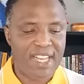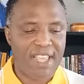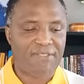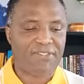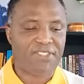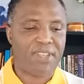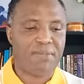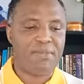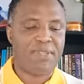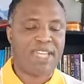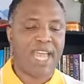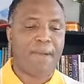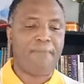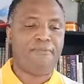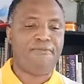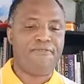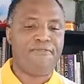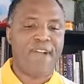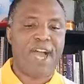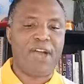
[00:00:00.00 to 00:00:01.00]
left them
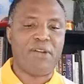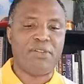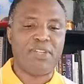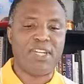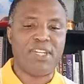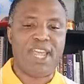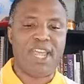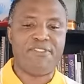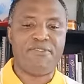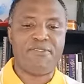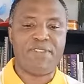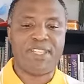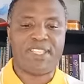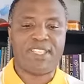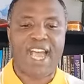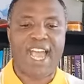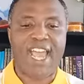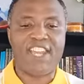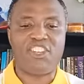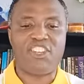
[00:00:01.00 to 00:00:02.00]
dumbfounded and
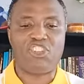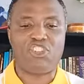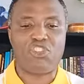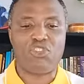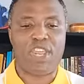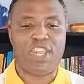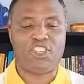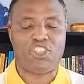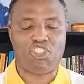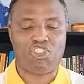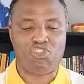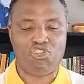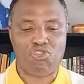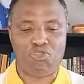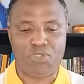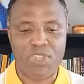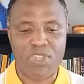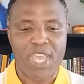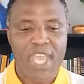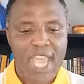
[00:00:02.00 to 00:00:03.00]
resigned to its
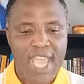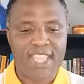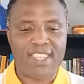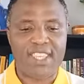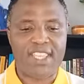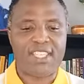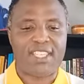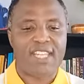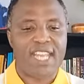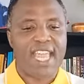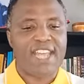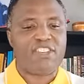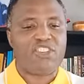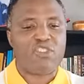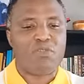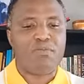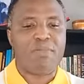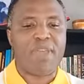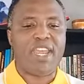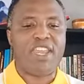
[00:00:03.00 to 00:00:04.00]
truth. And this led
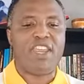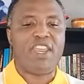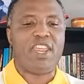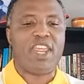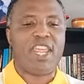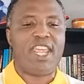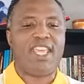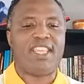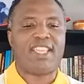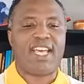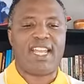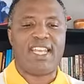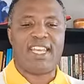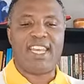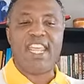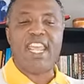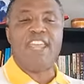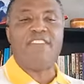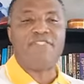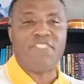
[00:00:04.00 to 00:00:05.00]
to many either
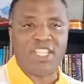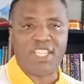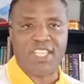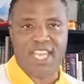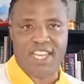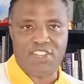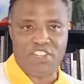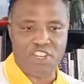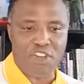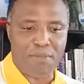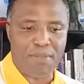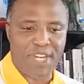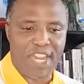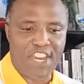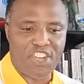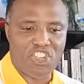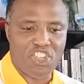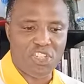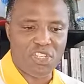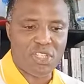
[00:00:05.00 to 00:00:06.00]
leaving their
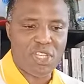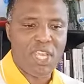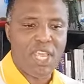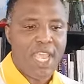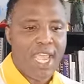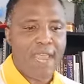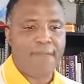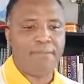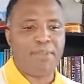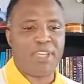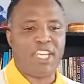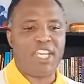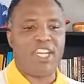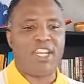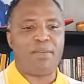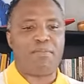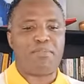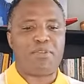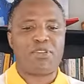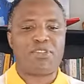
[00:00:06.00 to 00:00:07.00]
denominations and
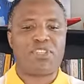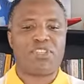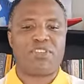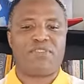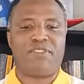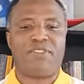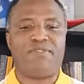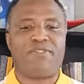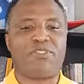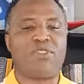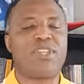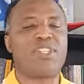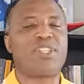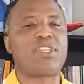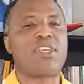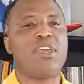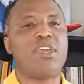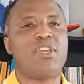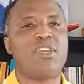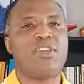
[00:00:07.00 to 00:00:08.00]
beginning a process of
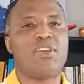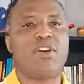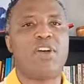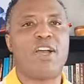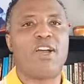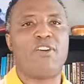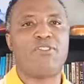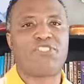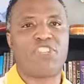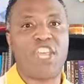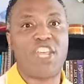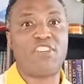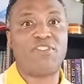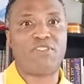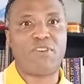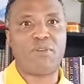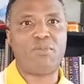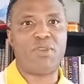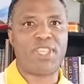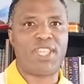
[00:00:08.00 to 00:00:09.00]
influence uh, of change
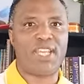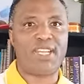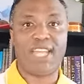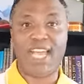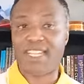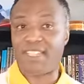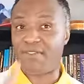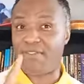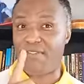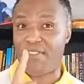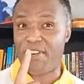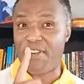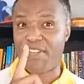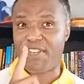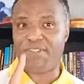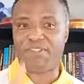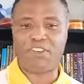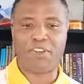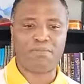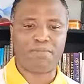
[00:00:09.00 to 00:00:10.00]
from within. That's very
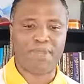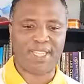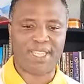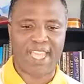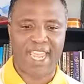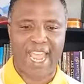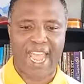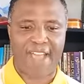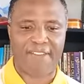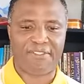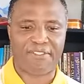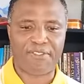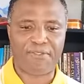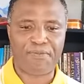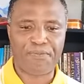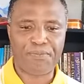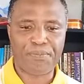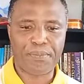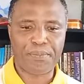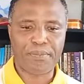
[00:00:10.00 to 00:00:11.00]
difficult, but they have.
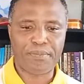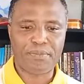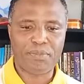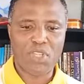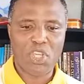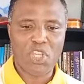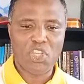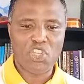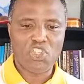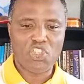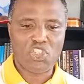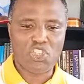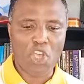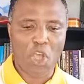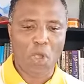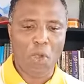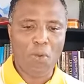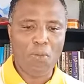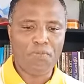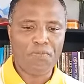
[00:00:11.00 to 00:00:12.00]

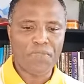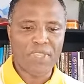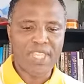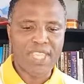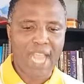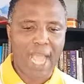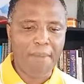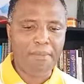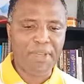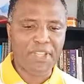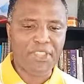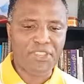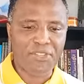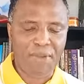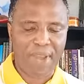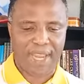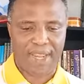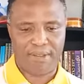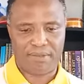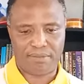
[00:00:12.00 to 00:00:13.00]
So, number
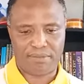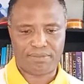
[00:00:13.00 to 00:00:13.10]
three,